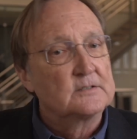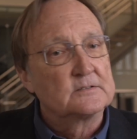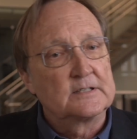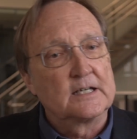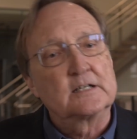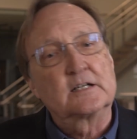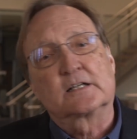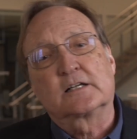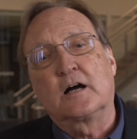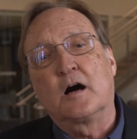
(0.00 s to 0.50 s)

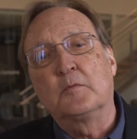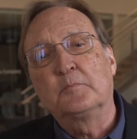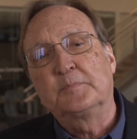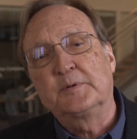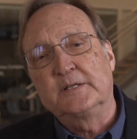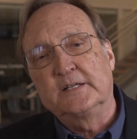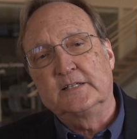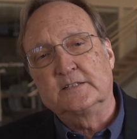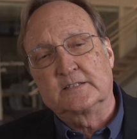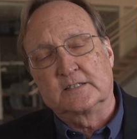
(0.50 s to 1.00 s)
that
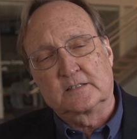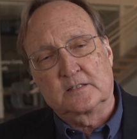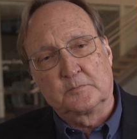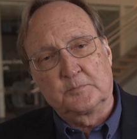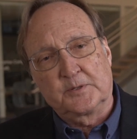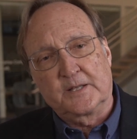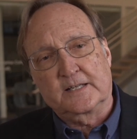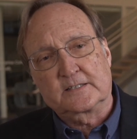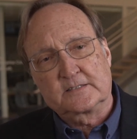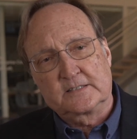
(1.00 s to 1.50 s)
accompanies and
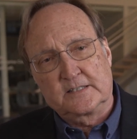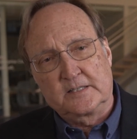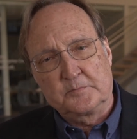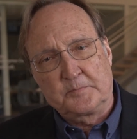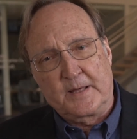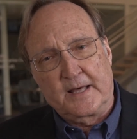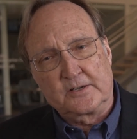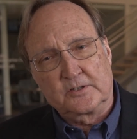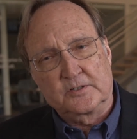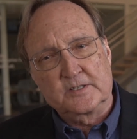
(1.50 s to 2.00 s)
complexity
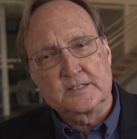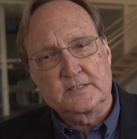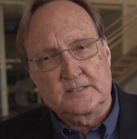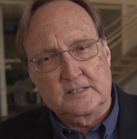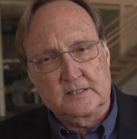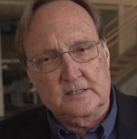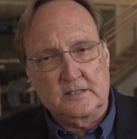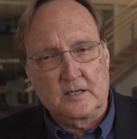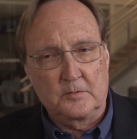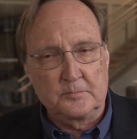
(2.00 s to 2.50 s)
penalties
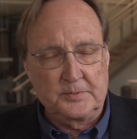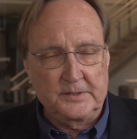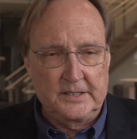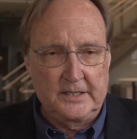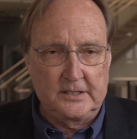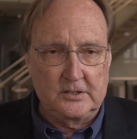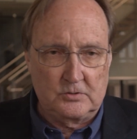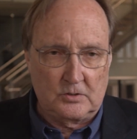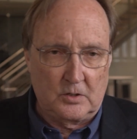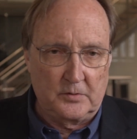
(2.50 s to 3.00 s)
that
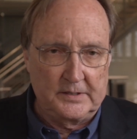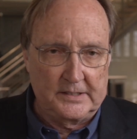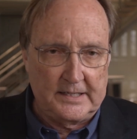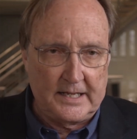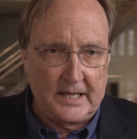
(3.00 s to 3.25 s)
accompany growing